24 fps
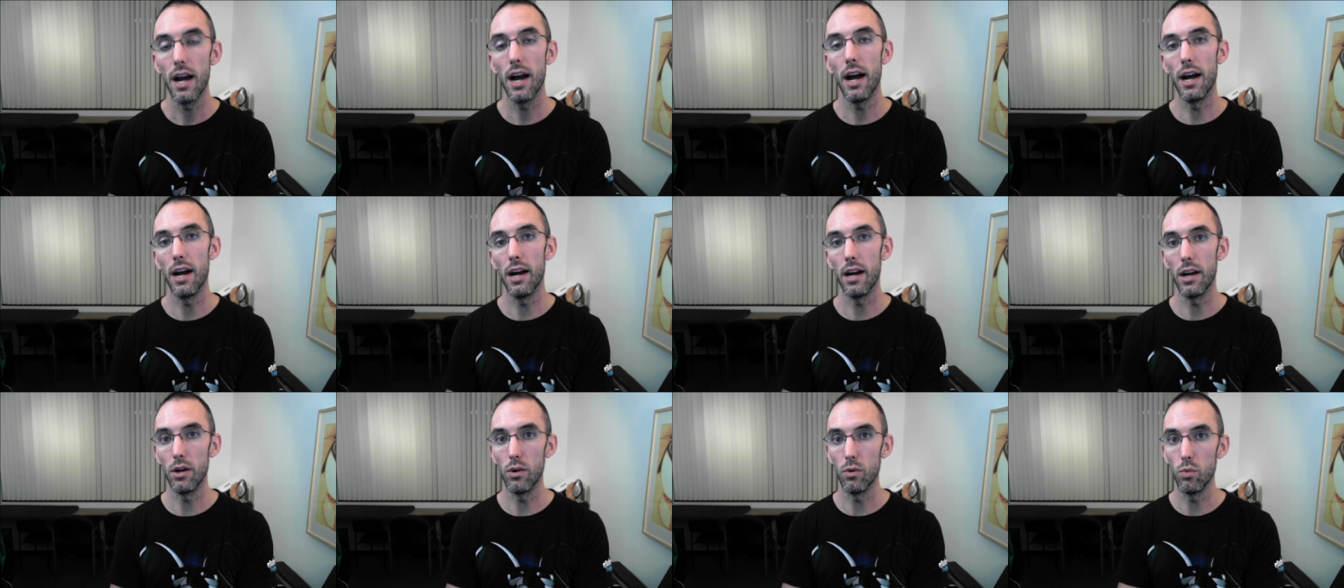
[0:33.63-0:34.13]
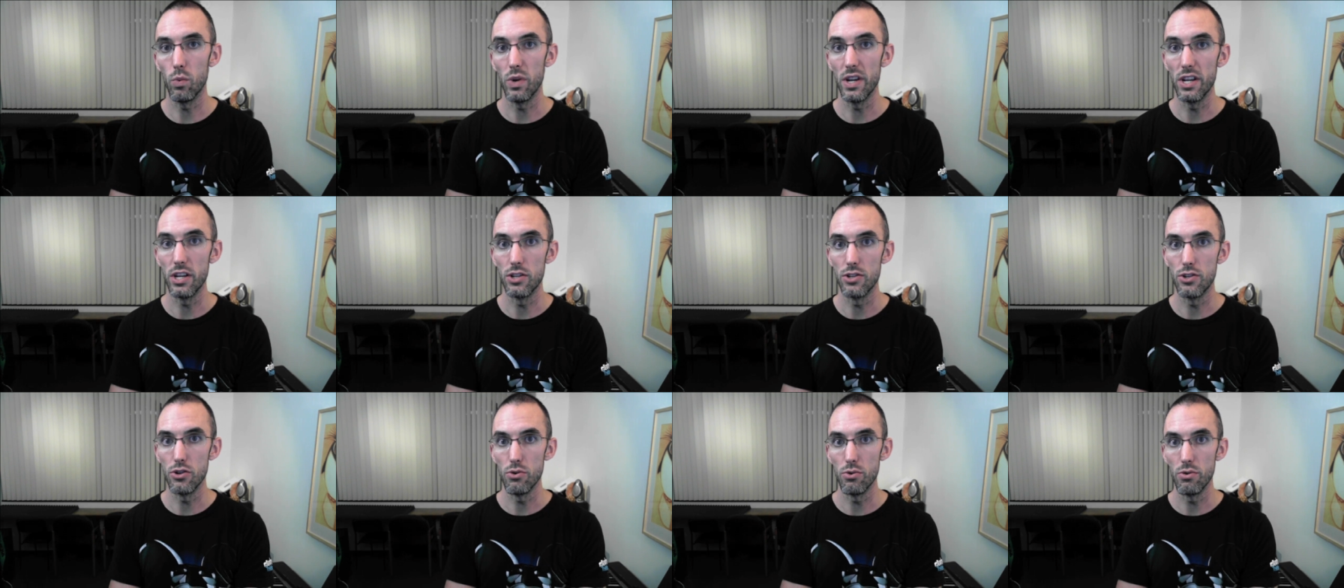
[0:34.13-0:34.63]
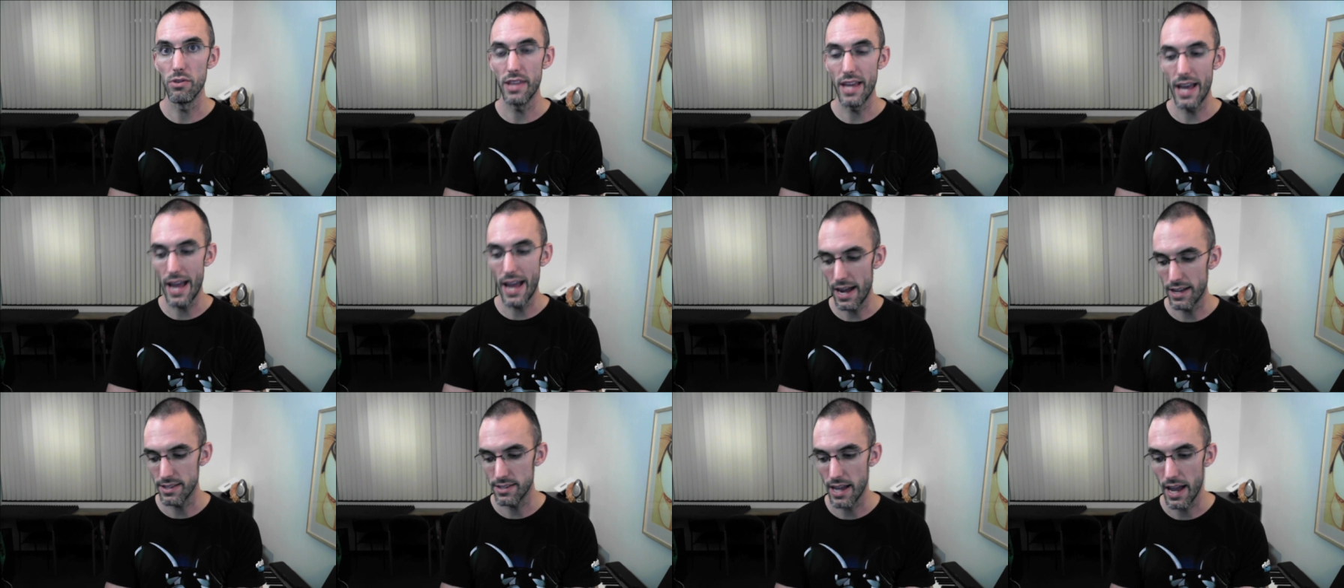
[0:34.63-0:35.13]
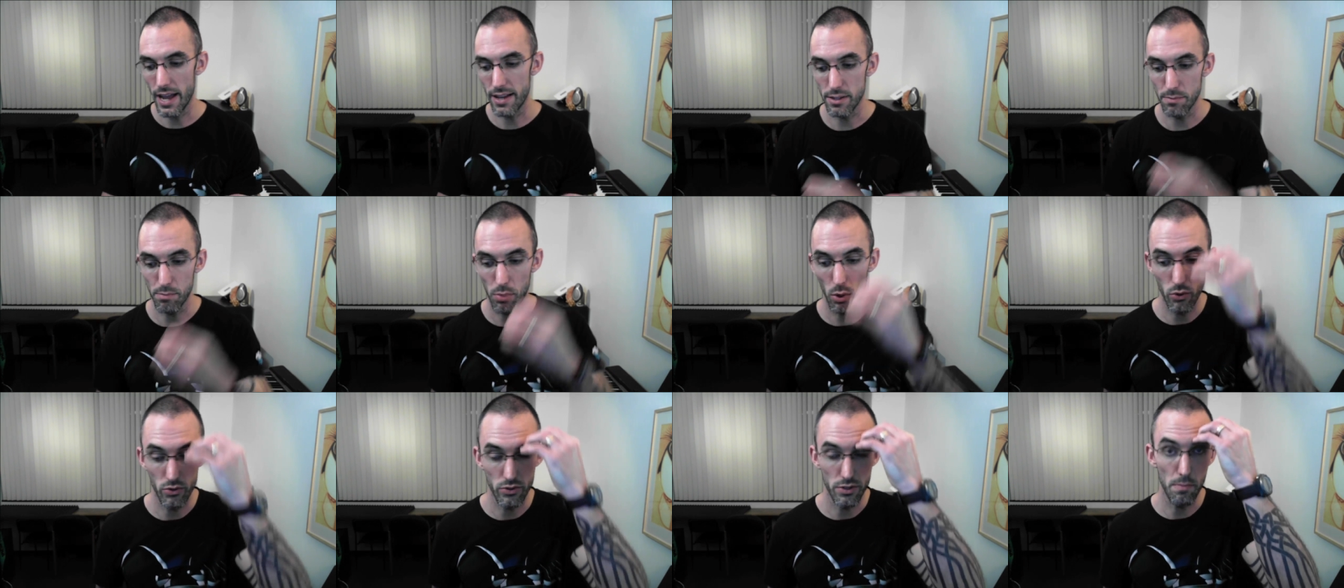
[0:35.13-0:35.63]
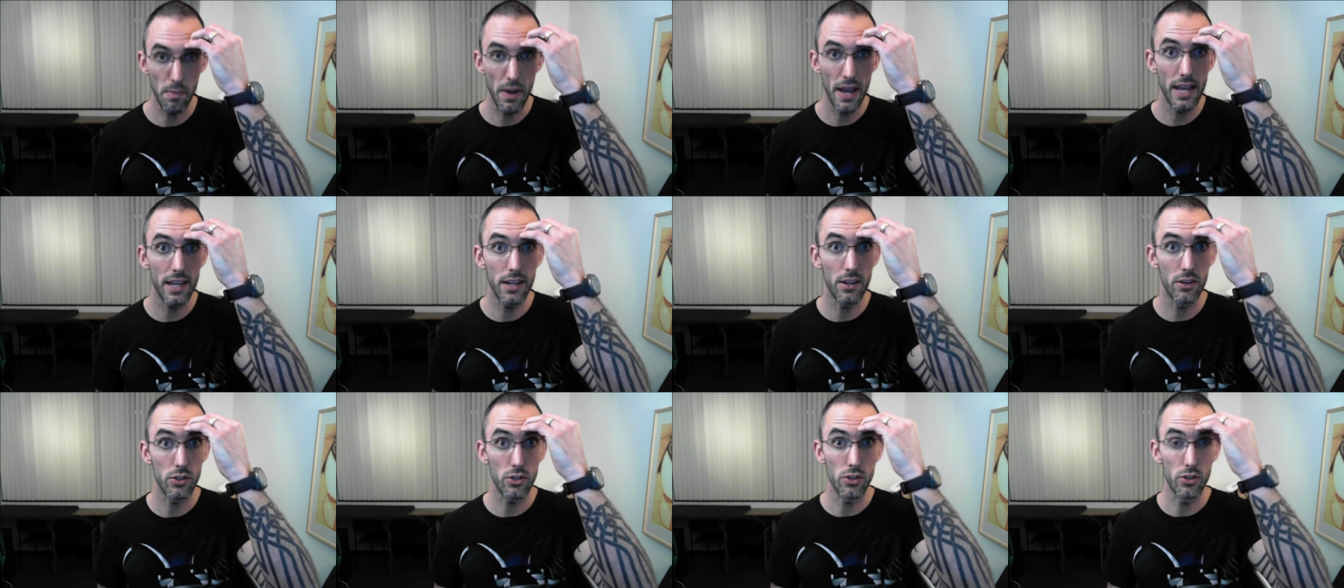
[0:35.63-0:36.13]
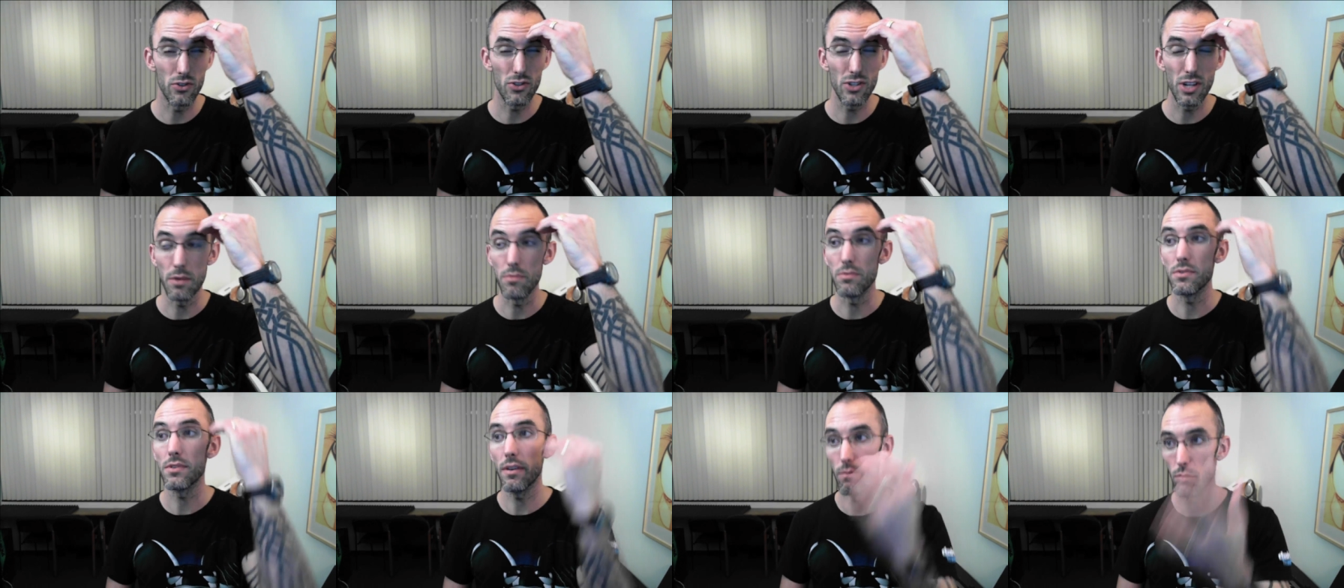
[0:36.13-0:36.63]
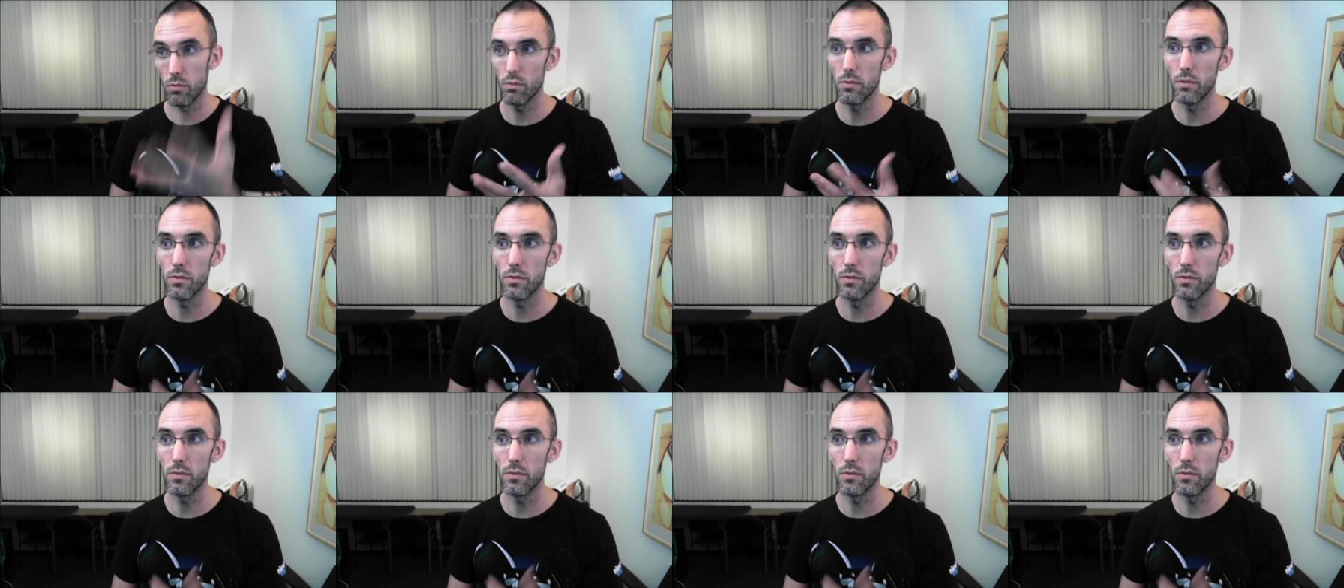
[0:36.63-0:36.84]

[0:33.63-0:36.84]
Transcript: uh, we do that as opposed to paid internships.